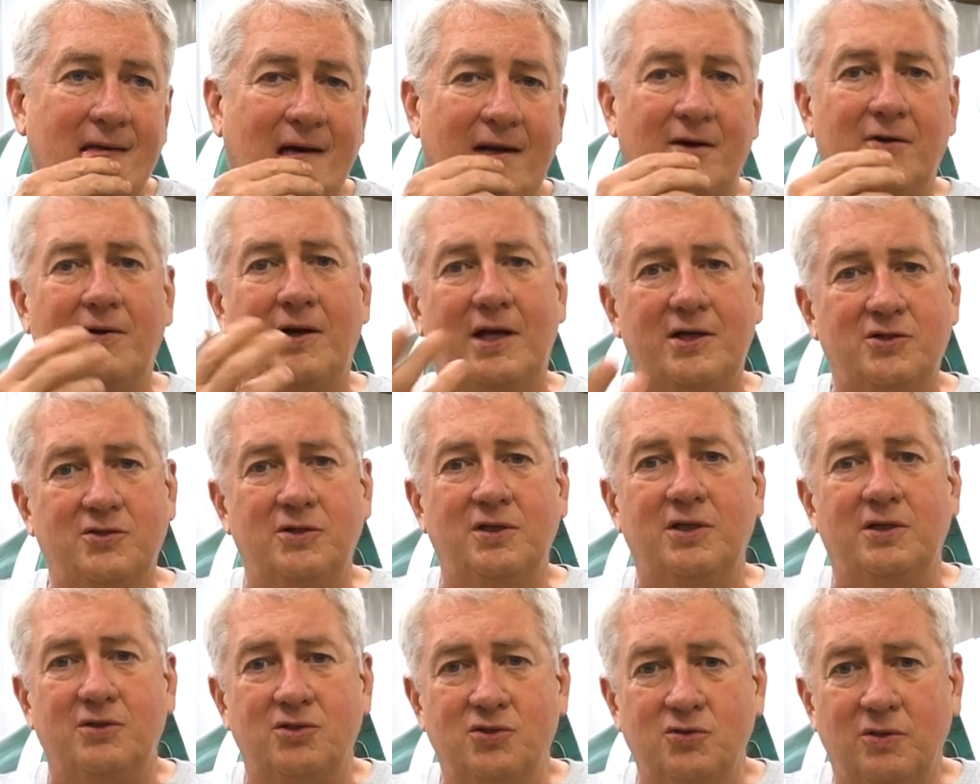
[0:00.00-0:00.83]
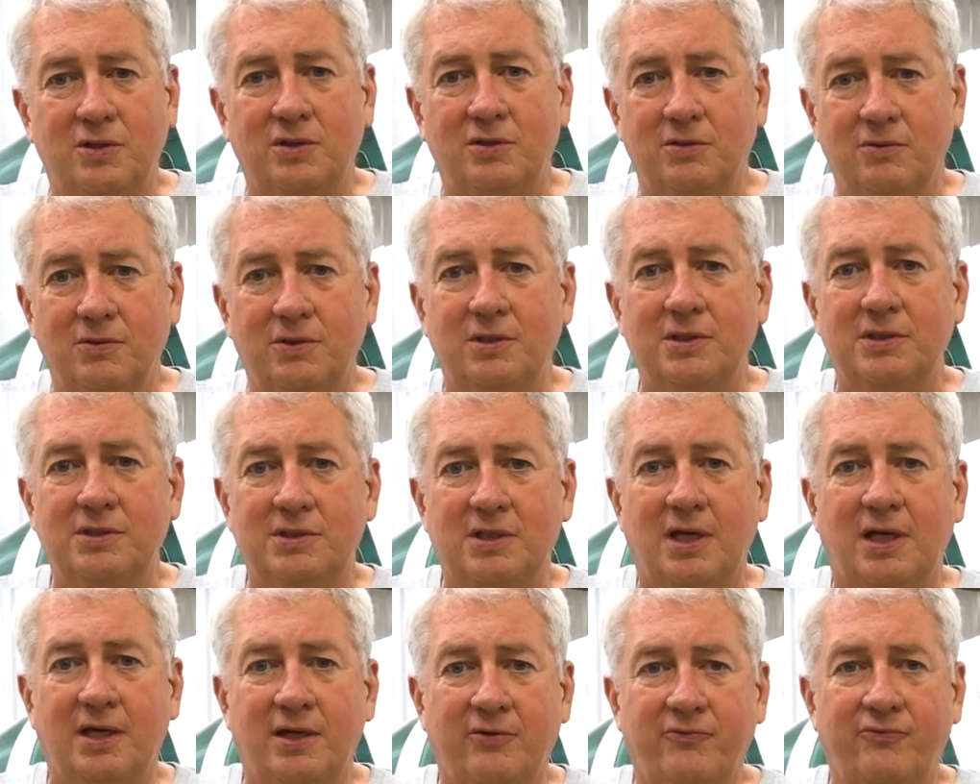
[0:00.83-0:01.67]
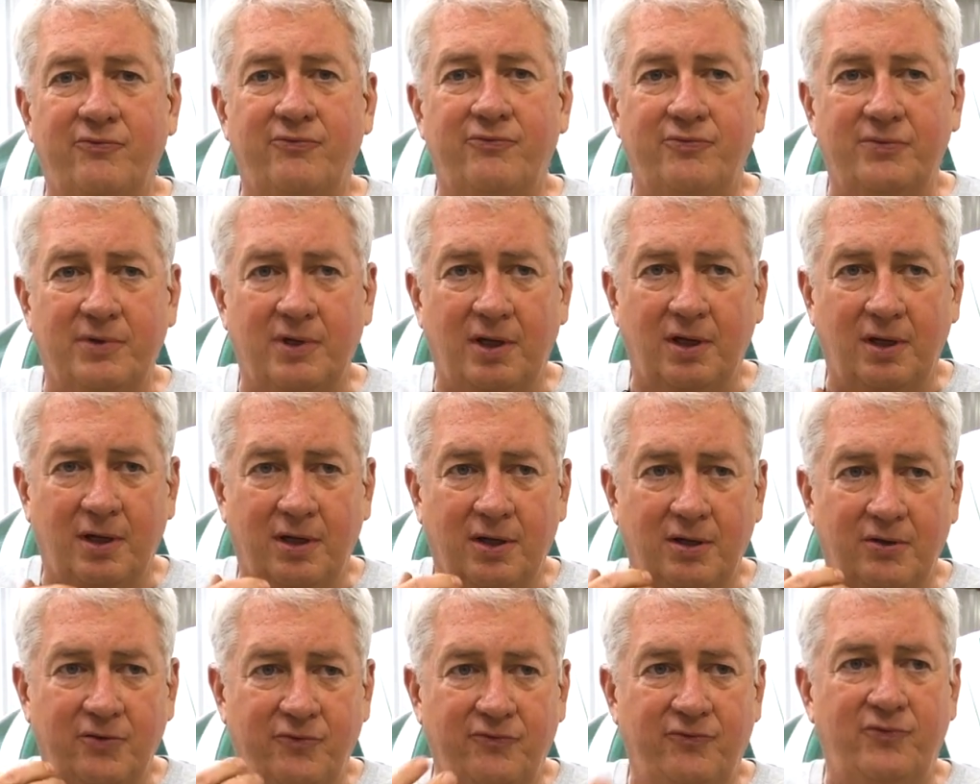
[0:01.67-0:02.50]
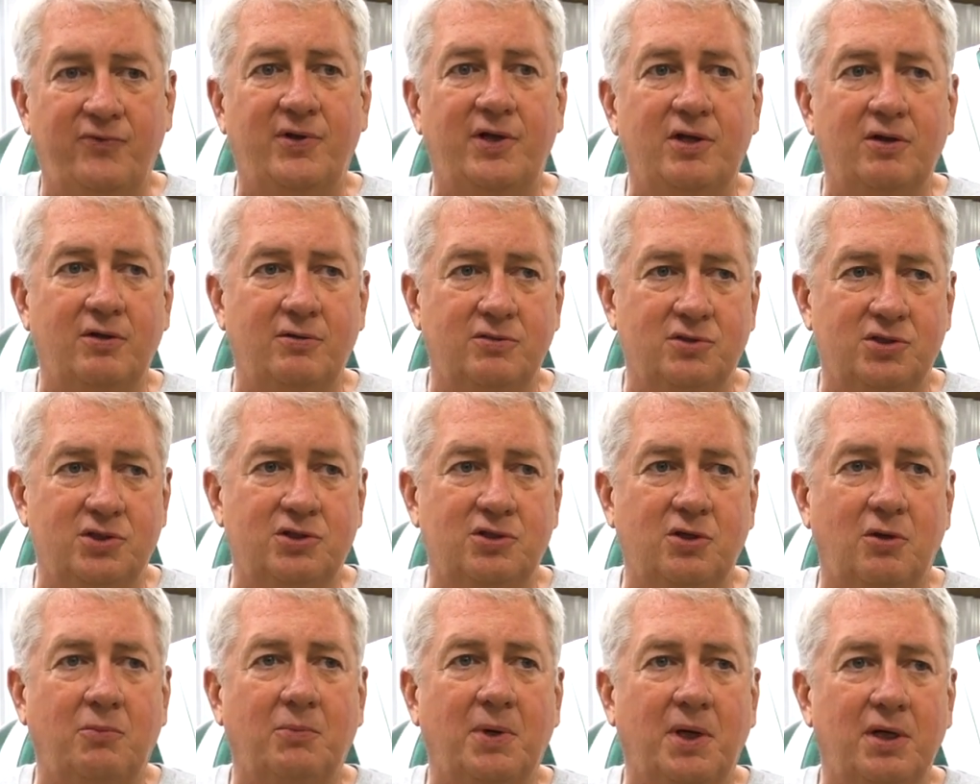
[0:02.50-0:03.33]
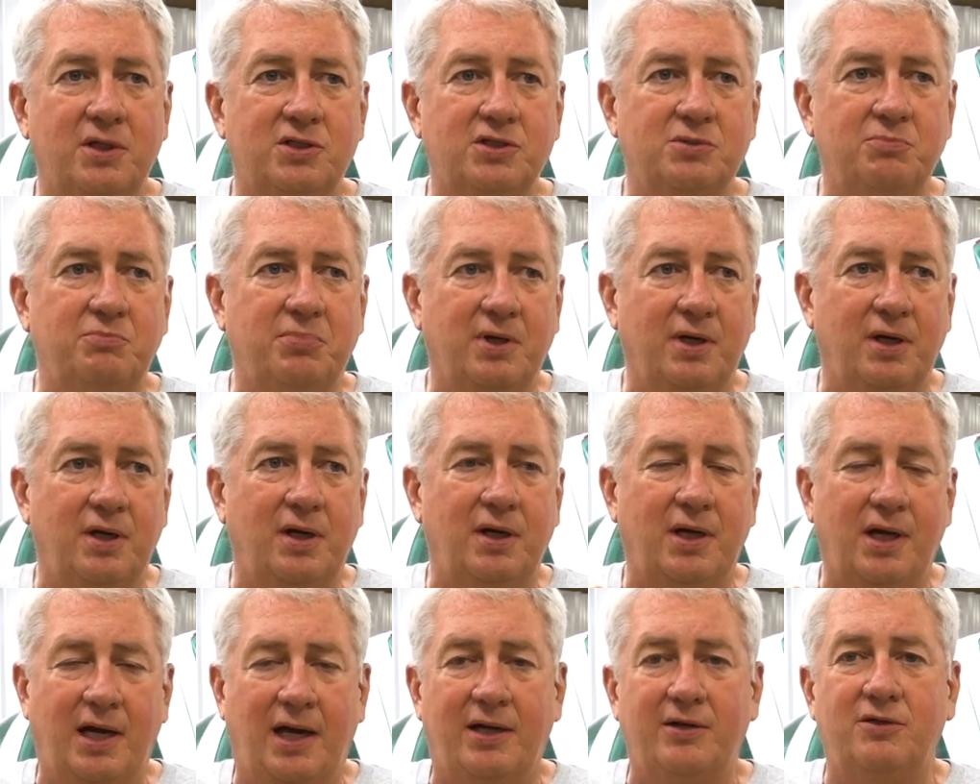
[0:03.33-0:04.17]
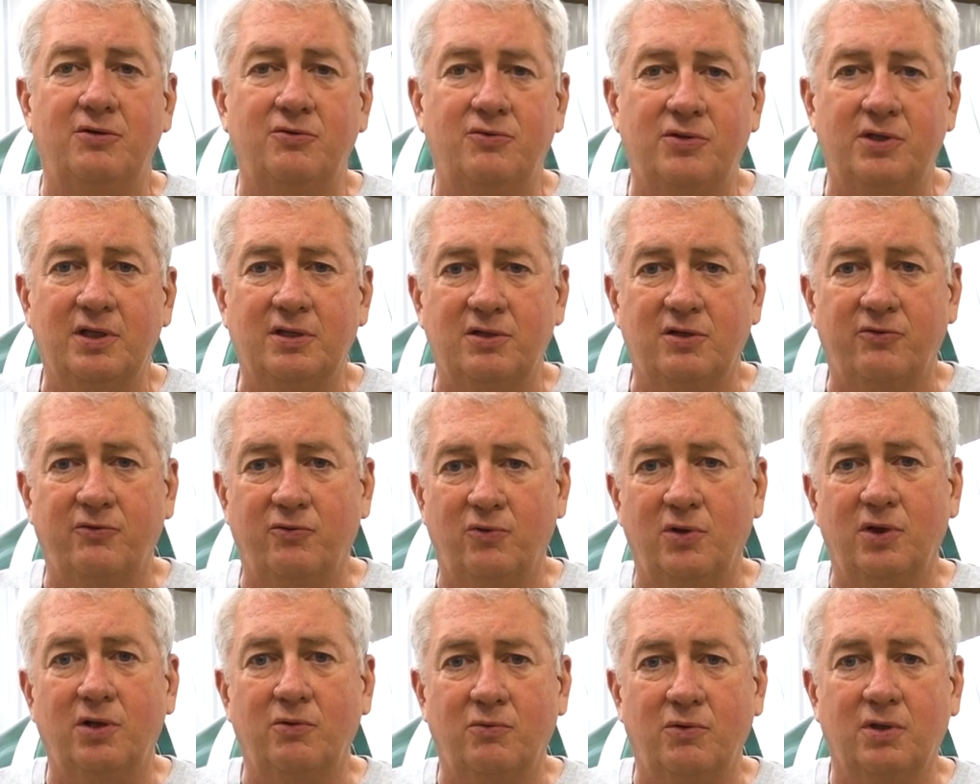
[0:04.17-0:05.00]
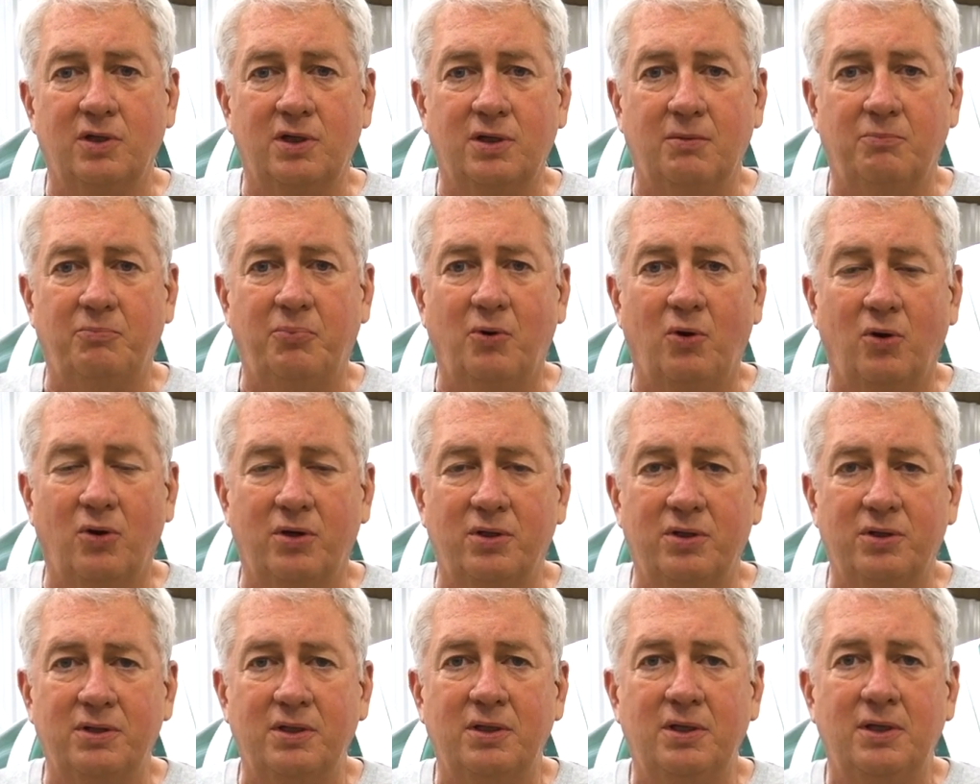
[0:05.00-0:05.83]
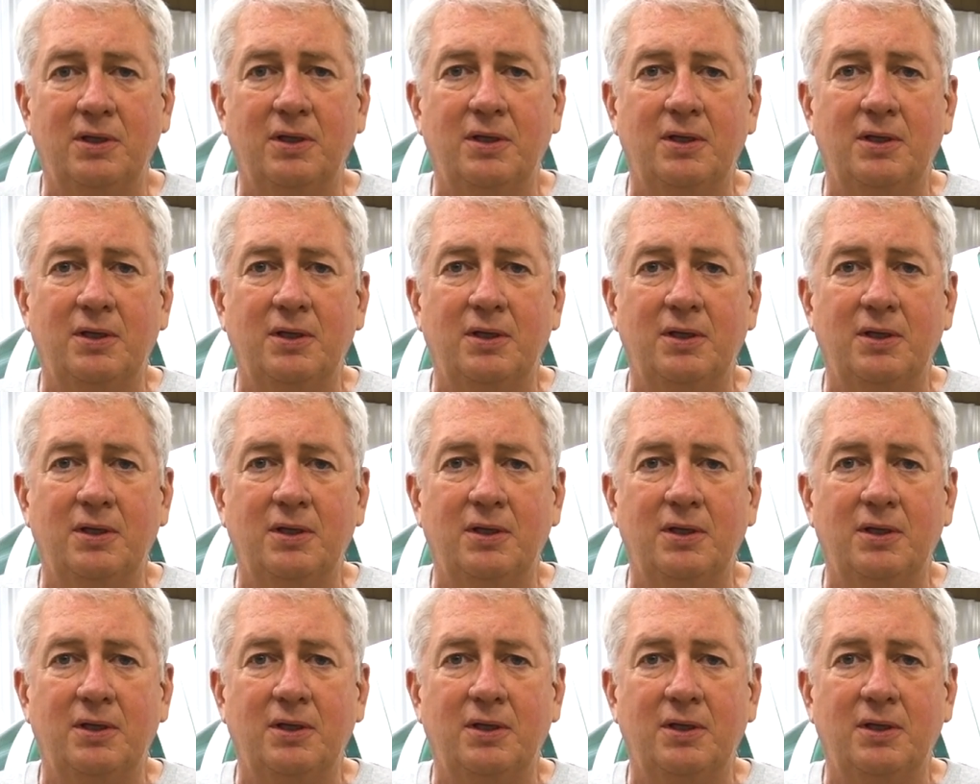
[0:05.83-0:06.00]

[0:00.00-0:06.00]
actually enjoy doing these kind of videos so much, but I do think they're really, really important